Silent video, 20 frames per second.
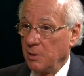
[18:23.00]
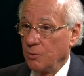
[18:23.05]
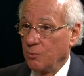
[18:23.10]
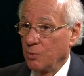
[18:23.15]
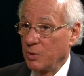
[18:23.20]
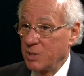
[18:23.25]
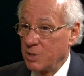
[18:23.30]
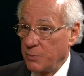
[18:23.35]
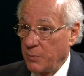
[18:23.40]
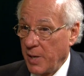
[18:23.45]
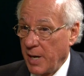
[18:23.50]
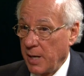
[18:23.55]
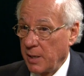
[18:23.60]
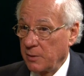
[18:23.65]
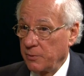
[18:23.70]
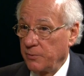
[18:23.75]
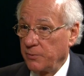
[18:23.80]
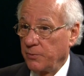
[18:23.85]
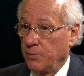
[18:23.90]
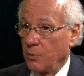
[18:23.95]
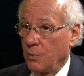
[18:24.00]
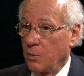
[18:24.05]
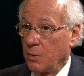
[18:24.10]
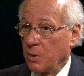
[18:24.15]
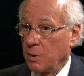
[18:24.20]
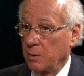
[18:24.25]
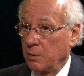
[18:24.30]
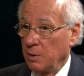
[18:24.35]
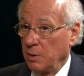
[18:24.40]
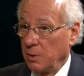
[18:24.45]
respect
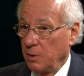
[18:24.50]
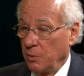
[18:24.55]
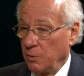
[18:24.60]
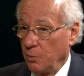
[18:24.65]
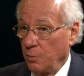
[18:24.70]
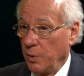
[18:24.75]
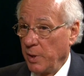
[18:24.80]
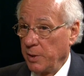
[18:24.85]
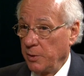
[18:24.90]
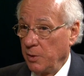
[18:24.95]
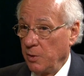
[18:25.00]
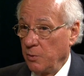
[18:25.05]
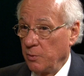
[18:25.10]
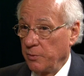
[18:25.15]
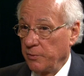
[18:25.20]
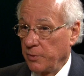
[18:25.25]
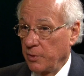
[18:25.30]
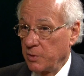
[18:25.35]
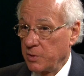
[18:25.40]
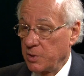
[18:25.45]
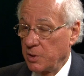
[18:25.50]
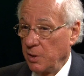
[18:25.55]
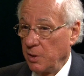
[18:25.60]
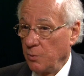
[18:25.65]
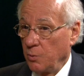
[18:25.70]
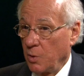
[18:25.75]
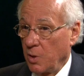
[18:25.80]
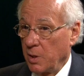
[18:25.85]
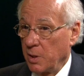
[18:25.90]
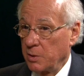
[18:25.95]
for where the university
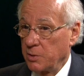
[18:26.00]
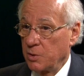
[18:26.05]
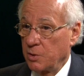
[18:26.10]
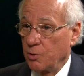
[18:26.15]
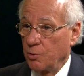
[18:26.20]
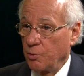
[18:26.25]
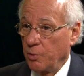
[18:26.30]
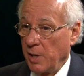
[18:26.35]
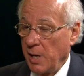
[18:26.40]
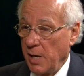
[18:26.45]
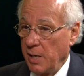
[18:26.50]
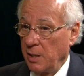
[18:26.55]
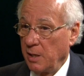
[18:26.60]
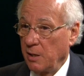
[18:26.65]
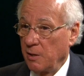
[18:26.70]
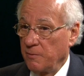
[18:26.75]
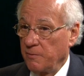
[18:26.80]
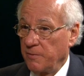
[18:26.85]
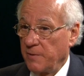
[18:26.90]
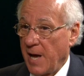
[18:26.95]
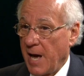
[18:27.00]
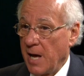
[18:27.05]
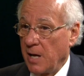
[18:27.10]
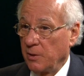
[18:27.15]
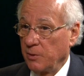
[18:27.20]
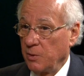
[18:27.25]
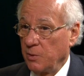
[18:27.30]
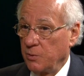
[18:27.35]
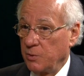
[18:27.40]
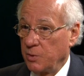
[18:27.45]
was, creating a
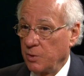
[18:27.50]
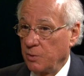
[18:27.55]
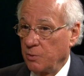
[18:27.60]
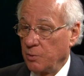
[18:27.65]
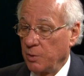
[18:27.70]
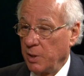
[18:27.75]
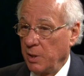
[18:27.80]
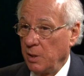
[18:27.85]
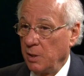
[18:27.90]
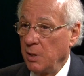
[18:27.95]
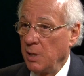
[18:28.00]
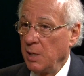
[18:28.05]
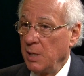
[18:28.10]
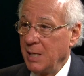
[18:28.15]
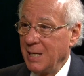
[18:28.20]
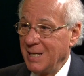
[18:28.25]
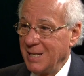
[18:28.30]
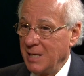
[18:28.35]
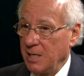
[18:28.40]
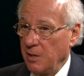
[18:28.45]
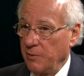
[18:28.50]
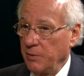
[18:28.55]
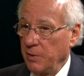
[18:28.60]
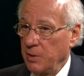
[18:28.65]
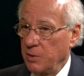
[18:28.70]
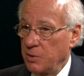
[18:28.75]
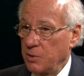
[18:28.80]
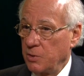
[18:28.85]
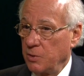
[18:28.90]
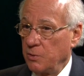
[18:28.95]
valued degree,
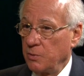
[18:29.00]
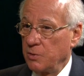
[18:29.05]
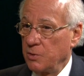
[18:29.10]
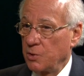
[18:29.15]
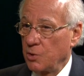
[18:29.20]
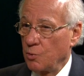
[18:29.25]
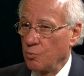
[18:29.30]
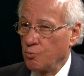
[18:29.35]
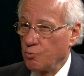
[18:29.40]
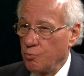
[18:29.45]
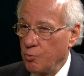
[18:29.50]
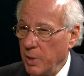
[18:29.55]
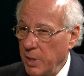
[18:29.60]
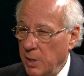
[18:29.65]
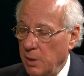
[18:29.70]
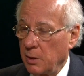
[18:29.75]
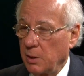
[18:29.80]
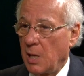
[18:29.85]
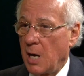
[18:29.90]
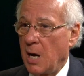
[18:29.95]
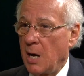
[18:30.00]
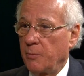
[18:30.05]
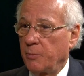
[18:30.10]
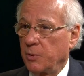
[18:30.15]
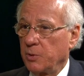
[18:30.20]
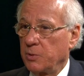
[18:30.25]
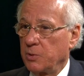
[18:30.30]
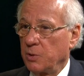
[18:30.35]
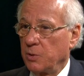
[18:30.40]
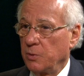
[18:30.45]
giving students a real
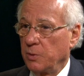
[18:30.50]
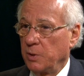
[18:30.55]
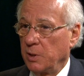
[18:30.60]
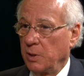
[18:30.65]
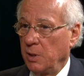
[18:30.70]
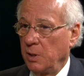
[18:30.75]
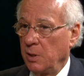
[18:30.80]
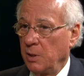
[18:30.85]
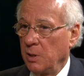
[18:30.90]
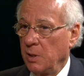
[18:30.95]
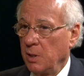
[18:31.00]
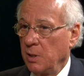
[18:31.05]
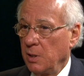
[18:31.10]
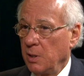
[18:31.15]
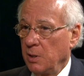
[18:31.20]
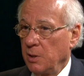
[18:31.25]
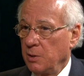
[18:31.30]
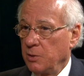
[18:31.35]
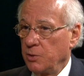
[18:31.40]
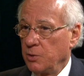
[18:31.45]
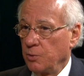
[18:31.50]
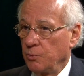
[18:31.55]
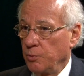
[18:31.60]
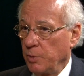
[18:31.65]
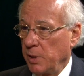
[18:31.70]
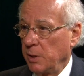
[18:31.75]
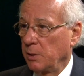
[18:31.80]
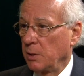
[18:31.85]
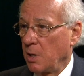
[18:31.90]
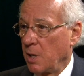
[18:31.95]
opportunity to
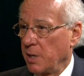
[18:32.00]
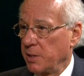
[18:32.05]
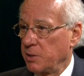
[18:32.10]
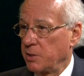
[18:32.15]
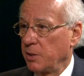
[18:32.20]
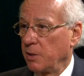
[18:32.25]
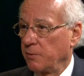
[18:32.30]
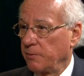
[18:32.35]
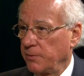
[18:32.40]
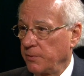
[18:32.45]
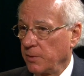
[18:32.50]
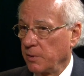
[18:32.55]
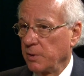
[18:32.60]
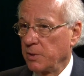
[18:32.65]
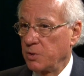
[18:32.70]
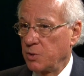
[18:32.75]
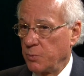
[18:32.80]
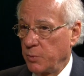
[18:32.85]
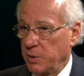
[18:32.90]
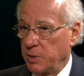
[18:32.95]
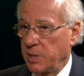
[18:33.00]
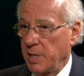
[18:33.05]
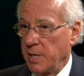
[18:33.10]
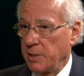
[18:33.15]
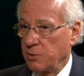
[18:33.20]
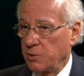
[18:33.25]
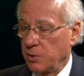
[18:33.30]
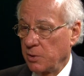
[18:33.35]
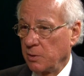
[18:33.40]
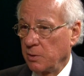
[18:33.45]
realize their fullest
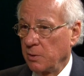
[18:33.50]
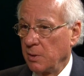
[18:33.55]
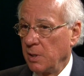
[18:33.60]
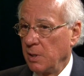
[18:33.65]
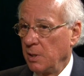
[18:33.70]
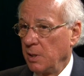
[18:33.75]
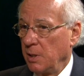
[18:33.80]
potential.